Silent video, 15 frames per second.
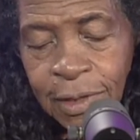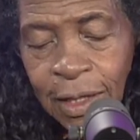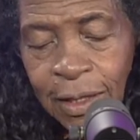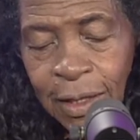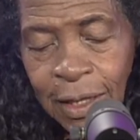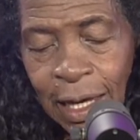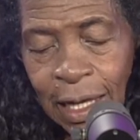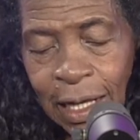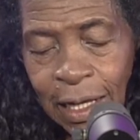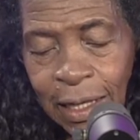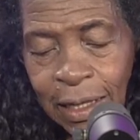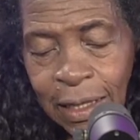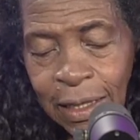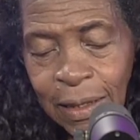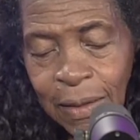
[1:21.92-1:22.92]
that
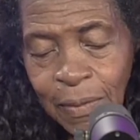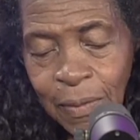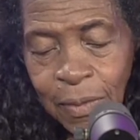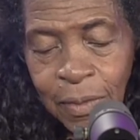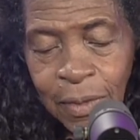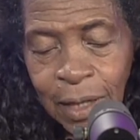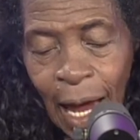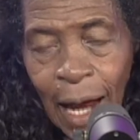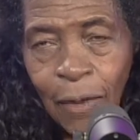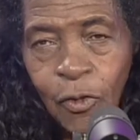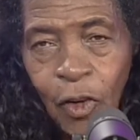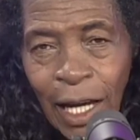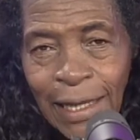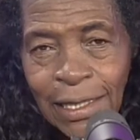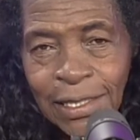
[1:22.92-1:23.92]

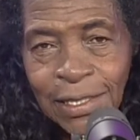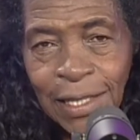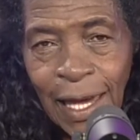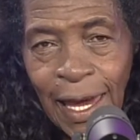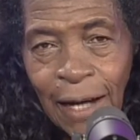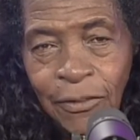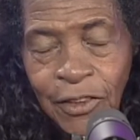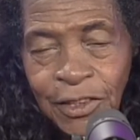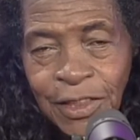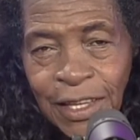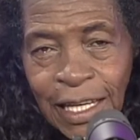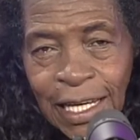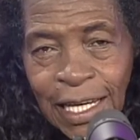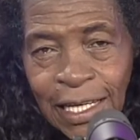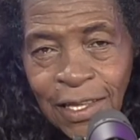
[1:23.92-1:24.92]
directs
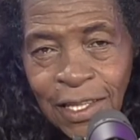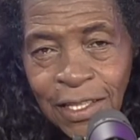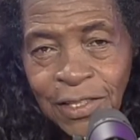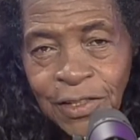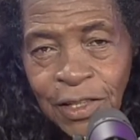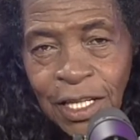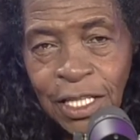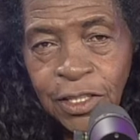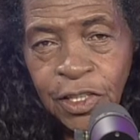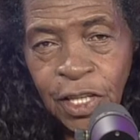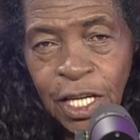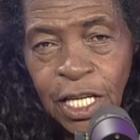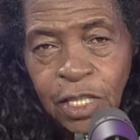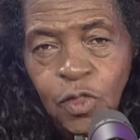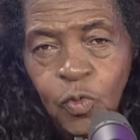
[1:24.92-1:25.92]
everything, and this is
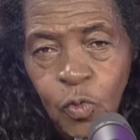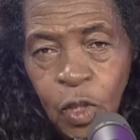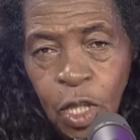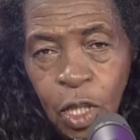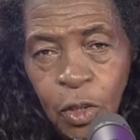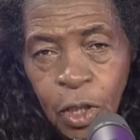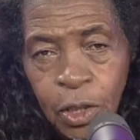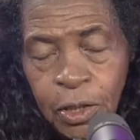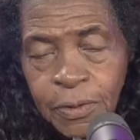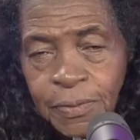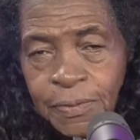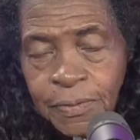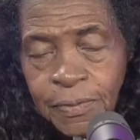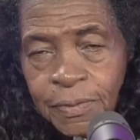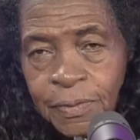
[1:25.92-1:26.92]
His world,
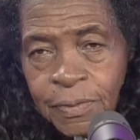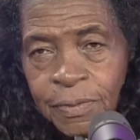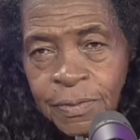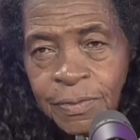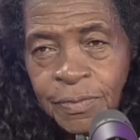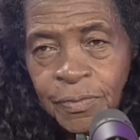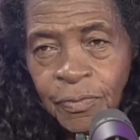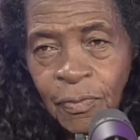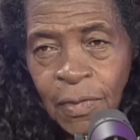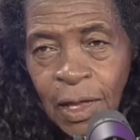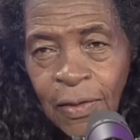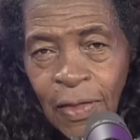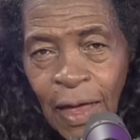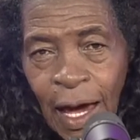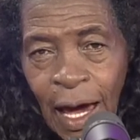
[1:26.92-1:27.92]

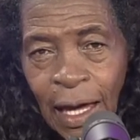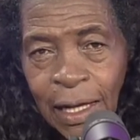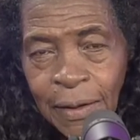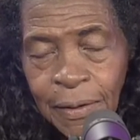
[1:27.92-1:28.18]
that